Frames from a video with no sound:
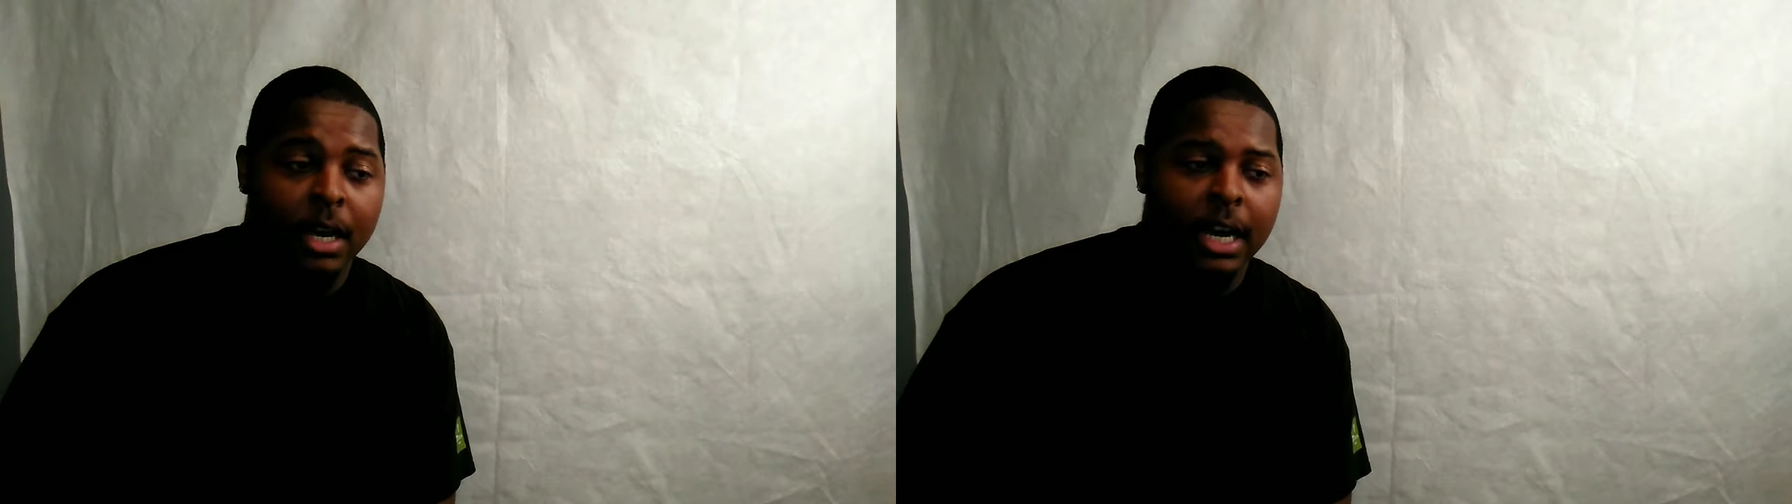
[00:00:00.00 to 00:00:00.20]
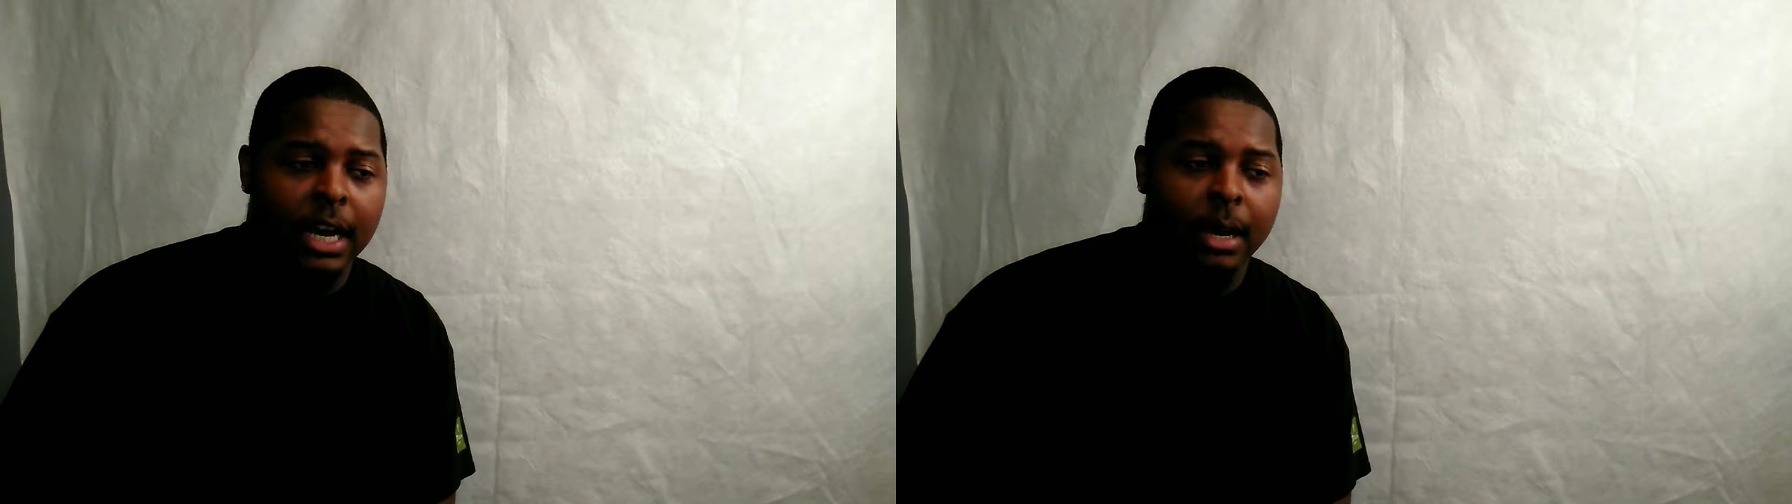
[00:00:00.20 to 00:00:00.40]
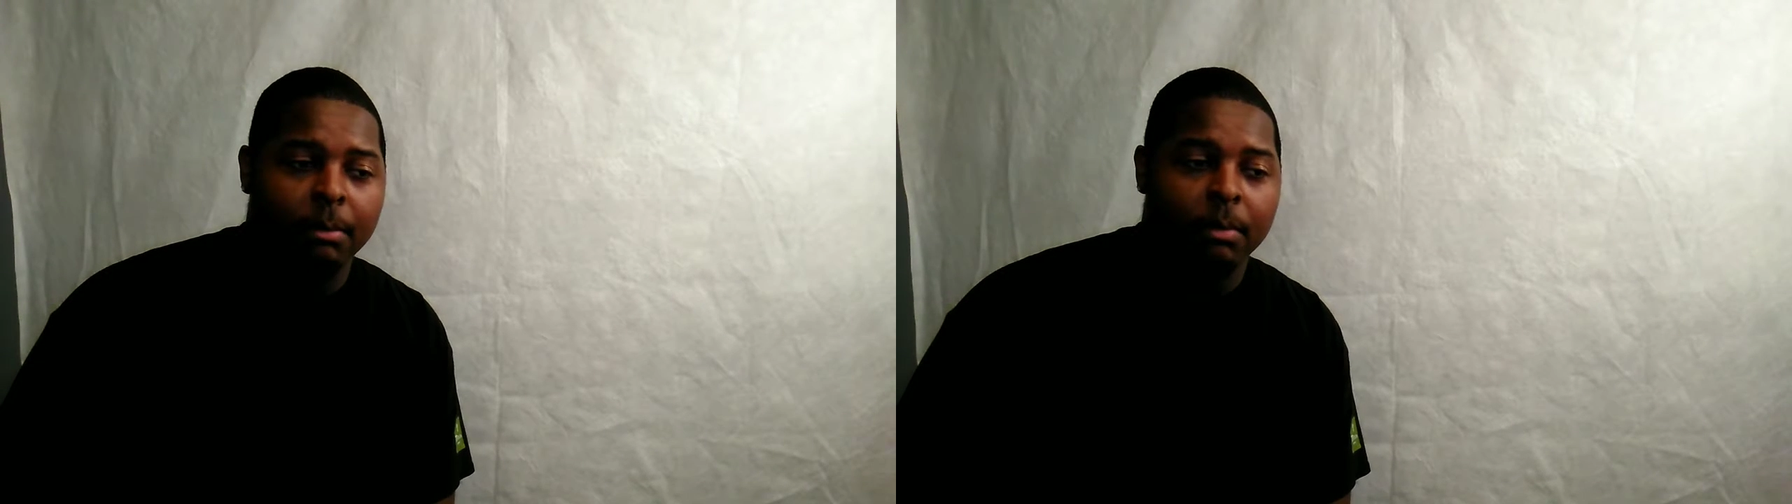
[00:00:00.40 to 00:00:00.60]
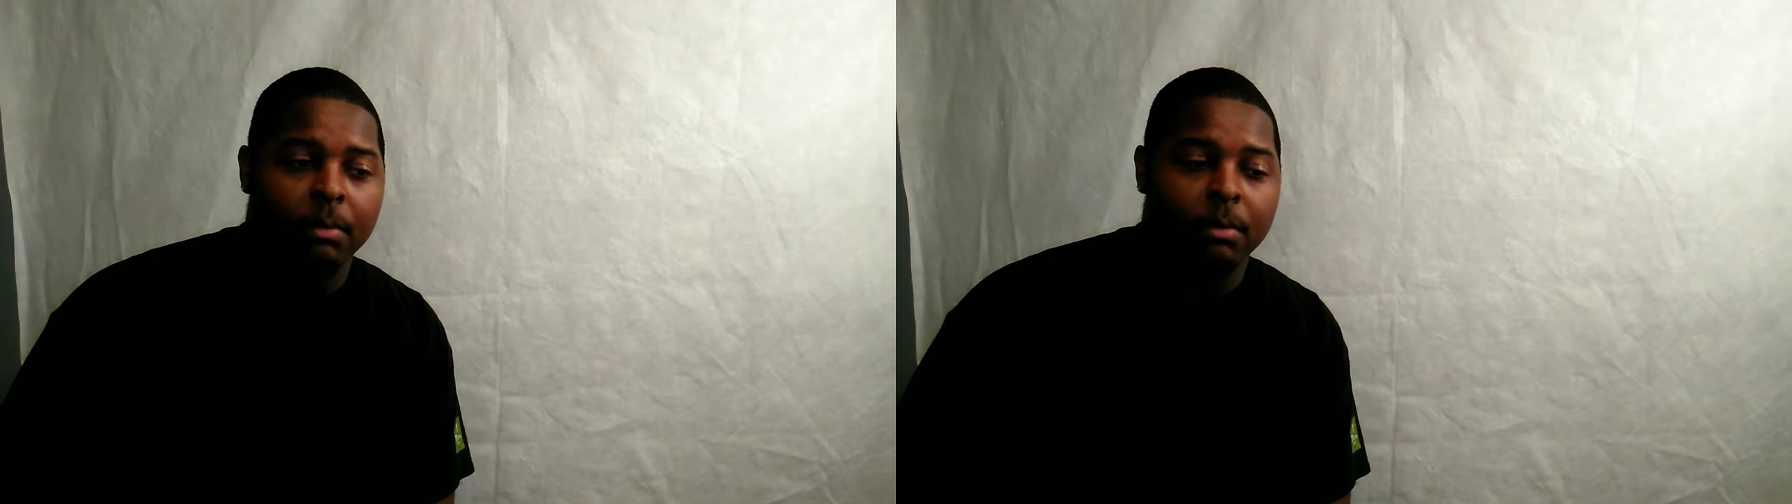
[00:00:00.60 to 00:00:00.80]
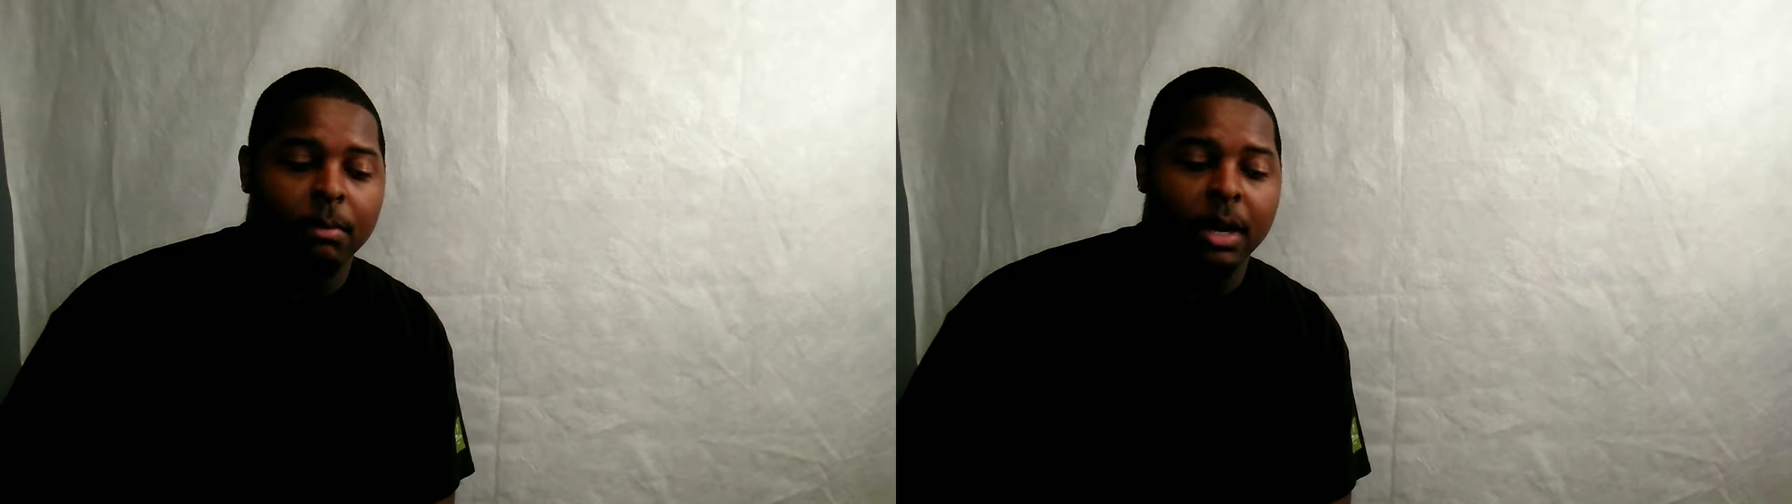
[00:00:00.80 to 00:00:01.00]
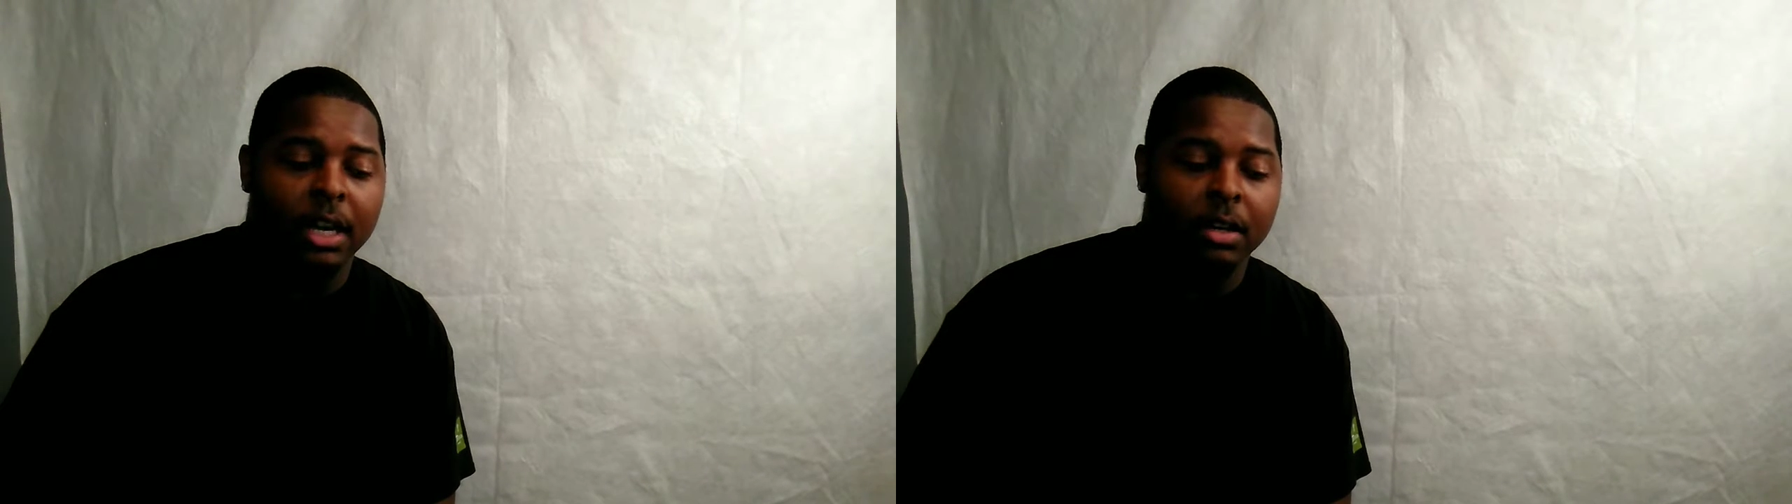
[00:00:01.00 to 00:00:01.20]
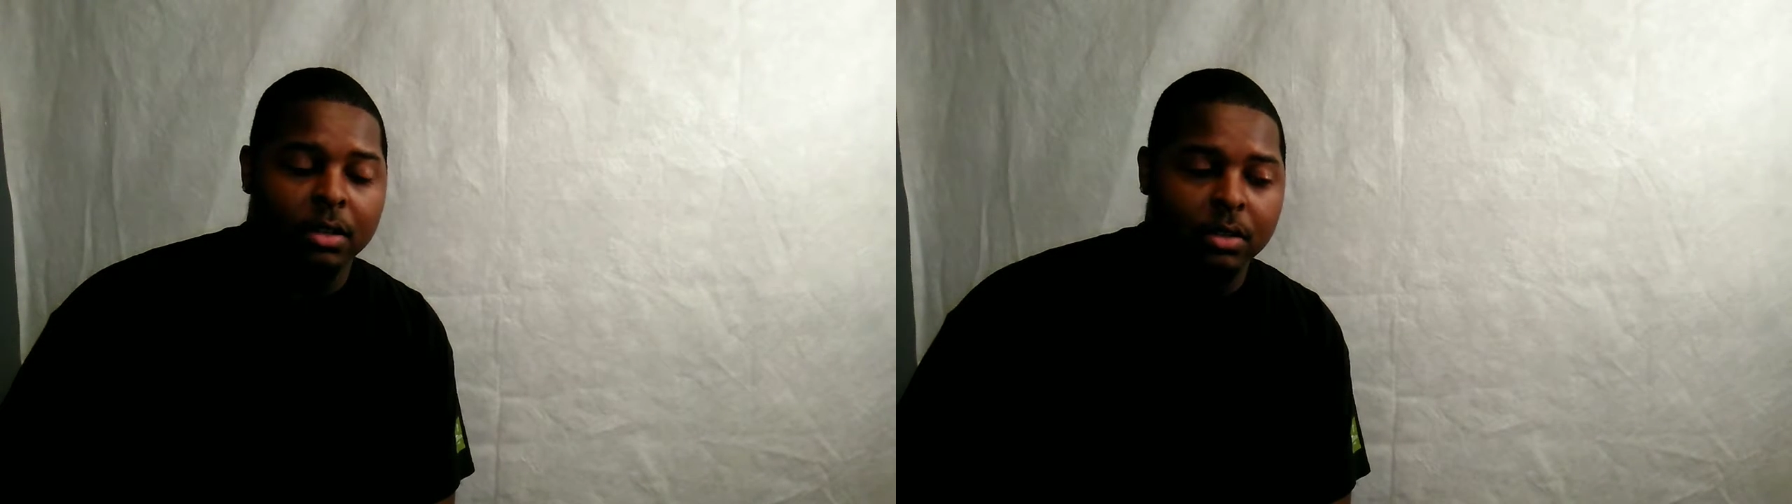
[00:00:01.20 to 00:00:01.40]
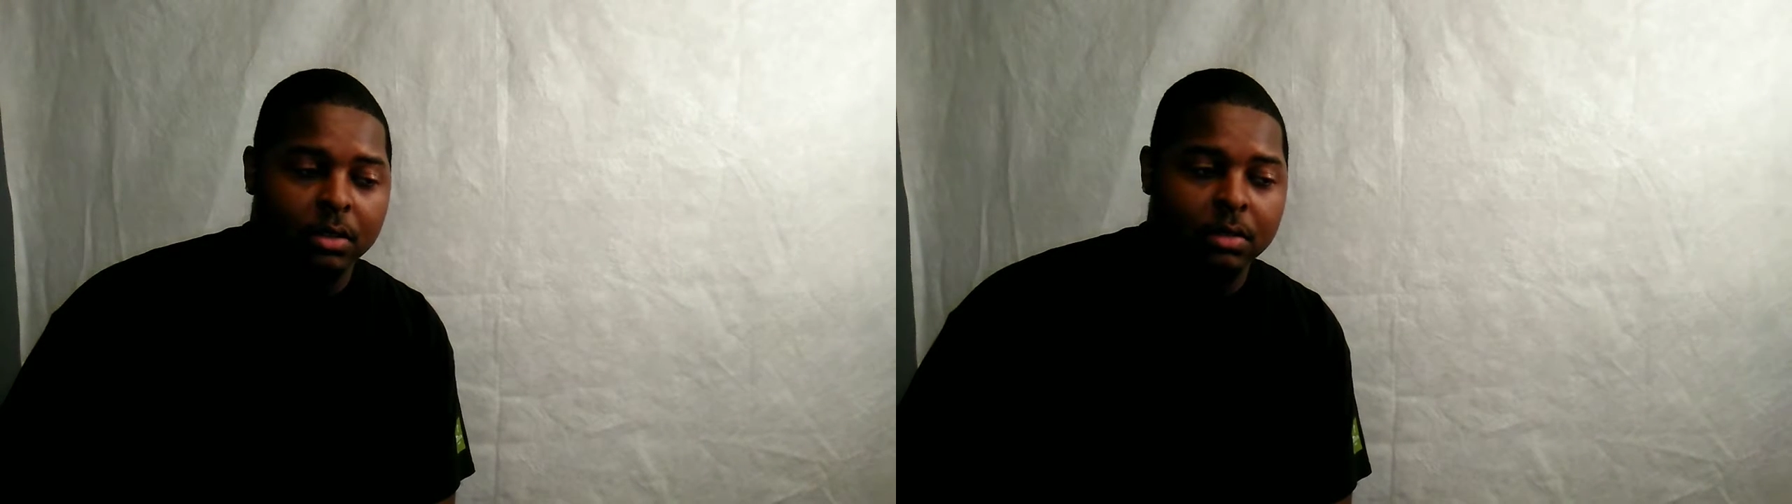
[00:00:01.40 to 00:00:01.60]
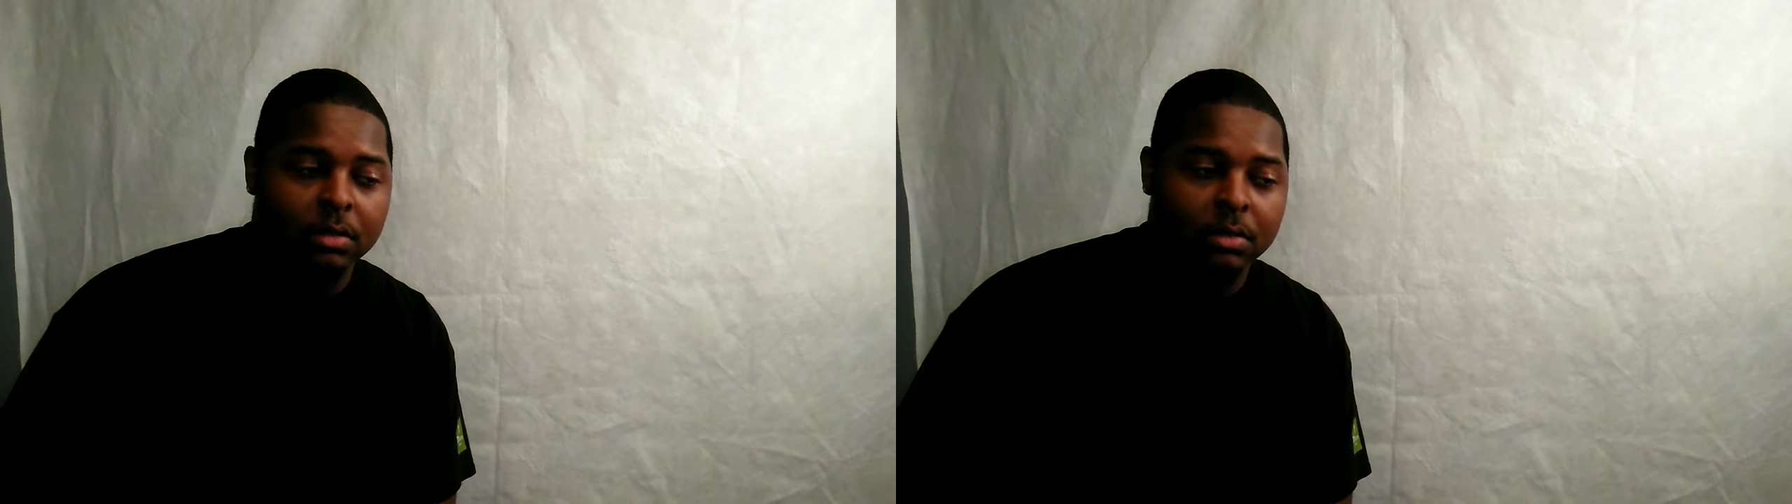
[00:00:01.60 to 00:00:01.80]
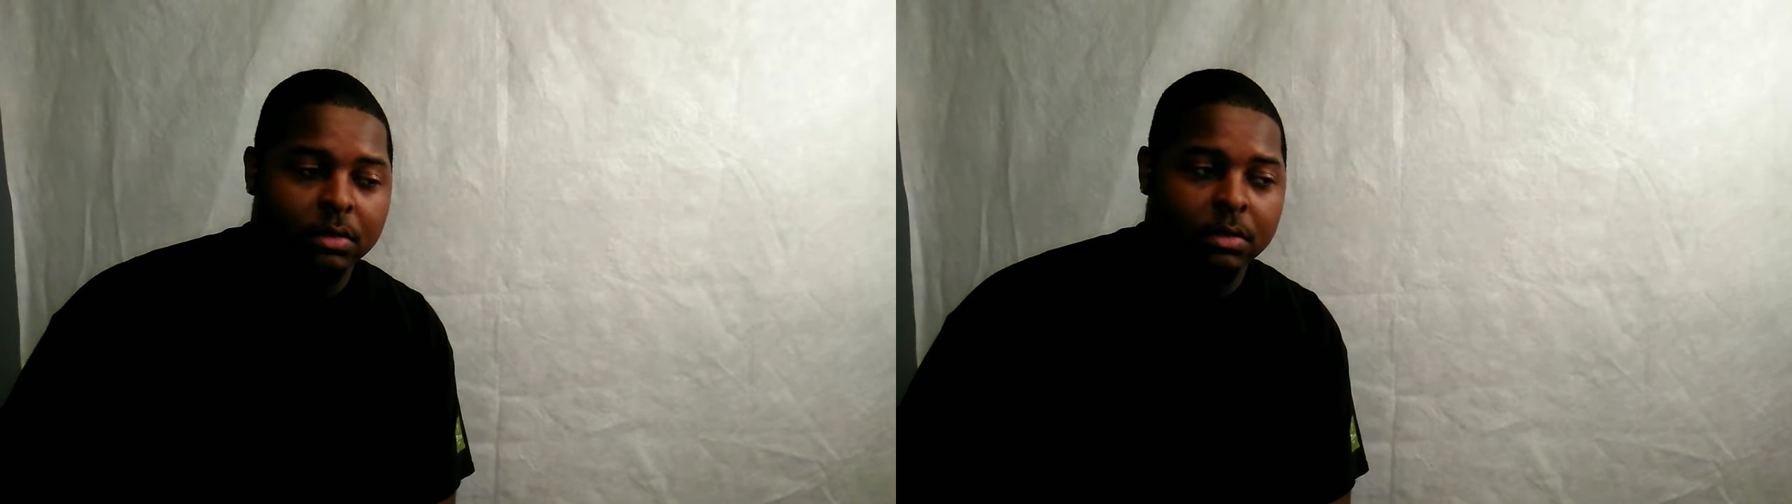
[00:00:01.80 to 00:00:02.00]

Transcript: My uncle